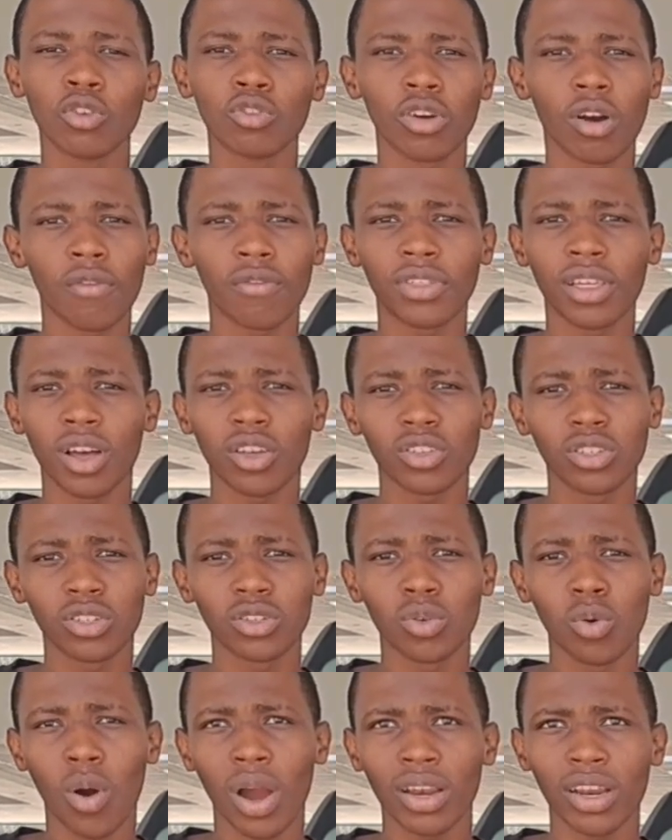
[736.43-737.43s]

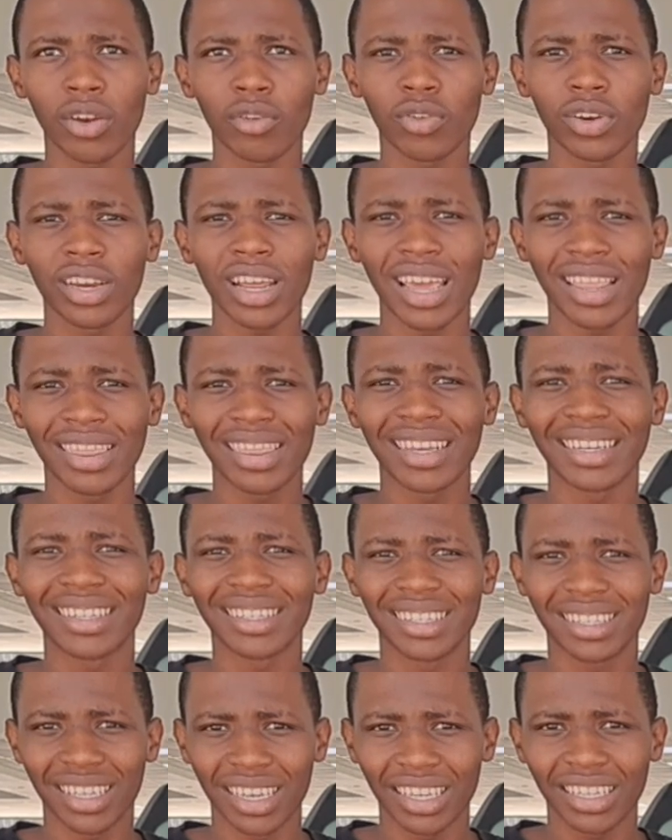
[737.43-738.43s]

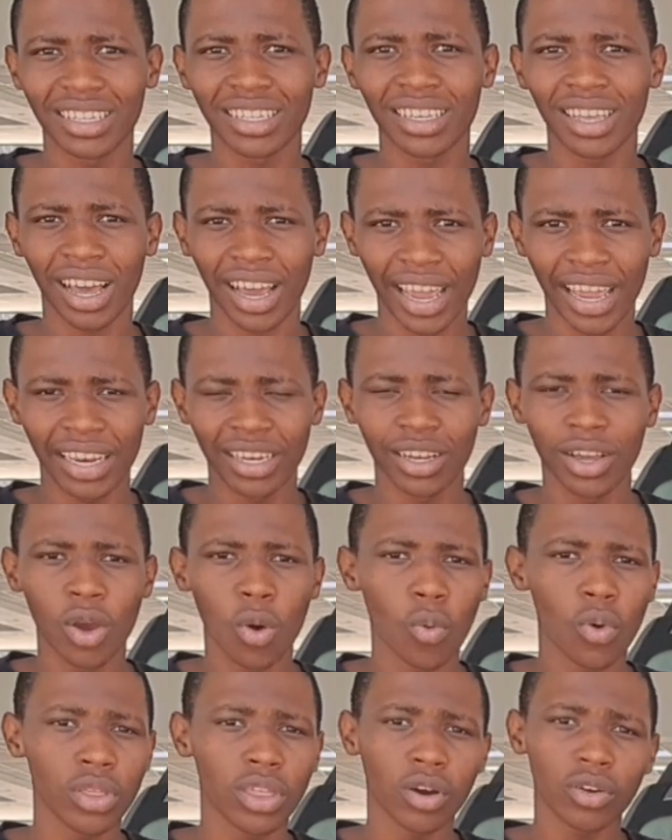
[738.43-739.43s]
12,136 rand
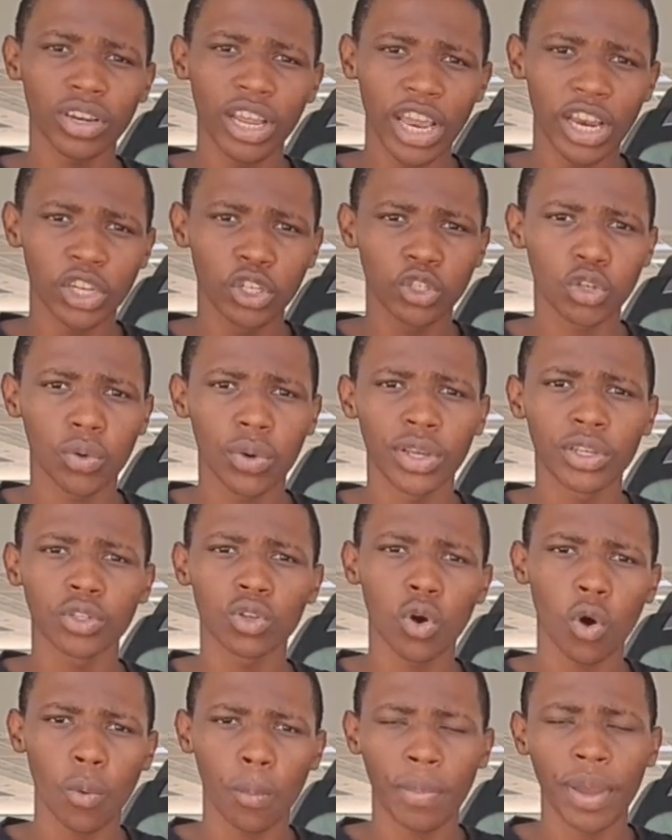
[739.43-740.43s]
without any insurance
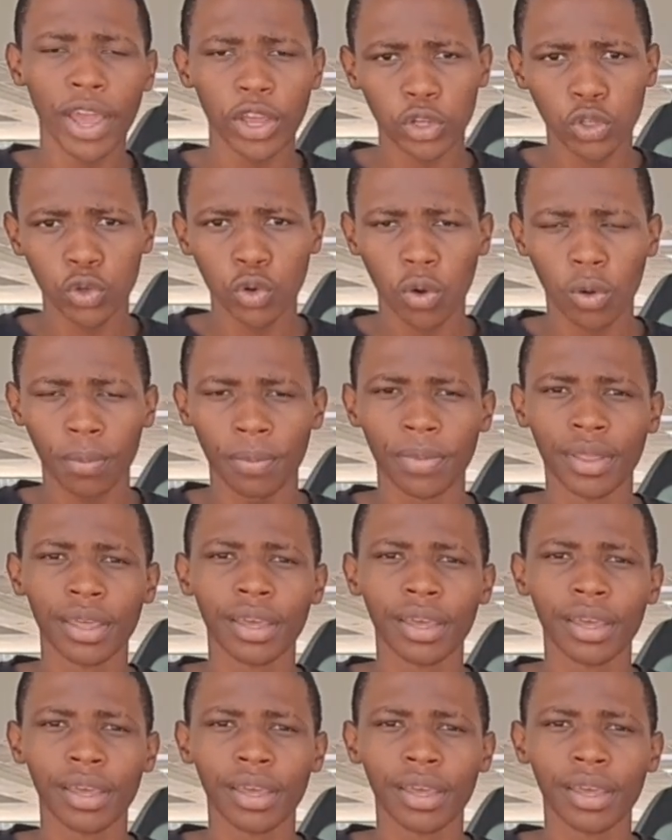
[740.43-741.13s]
or petrol.